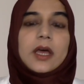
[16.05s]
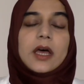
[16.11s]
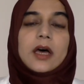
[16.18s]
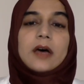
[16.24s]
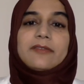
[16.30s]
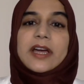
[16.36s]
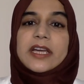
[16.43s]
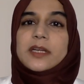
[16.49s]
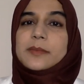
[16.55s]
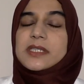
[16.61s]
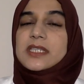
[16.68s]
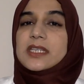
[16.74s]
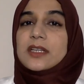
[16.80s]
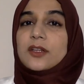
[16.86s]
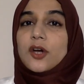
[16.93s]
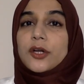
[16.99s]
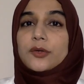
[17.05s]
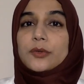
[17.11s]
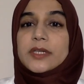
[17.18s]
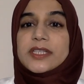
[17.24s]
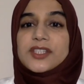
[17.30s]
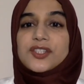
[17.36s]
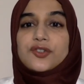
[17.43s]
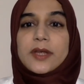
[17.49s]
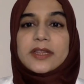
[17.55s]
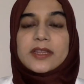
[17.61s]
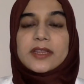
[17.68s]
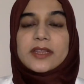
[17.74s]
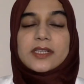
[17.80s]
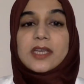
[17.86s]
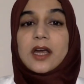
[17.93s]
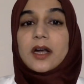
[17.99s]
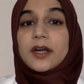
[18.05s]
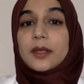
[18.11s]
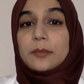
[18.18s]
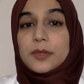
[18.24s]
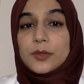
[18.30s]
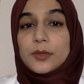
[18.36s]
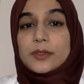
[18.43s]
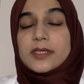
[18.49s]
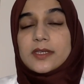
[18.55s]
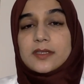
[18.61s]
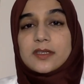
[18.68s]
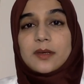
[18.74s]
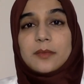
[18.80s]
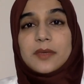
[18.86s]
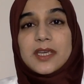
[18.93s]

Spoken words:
Vitamin C not only strengthens our immune system,